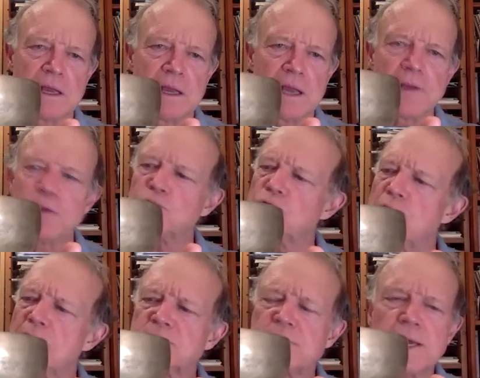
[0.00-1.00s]
And it
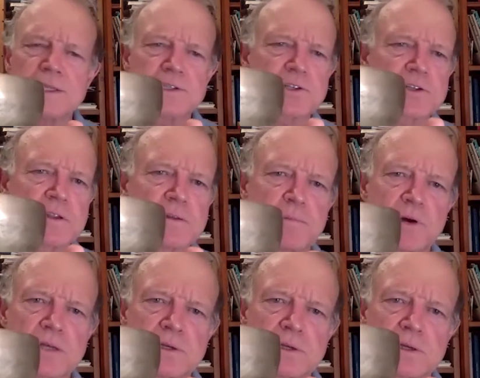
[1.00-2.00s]
resonates to the
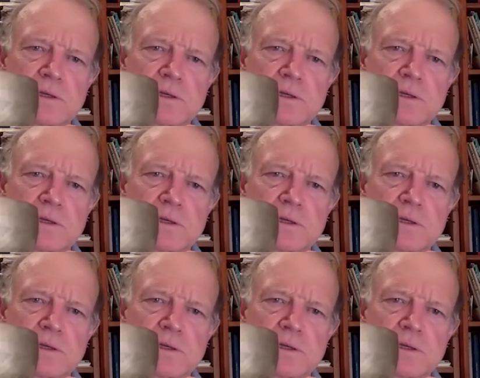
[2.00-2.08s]
present.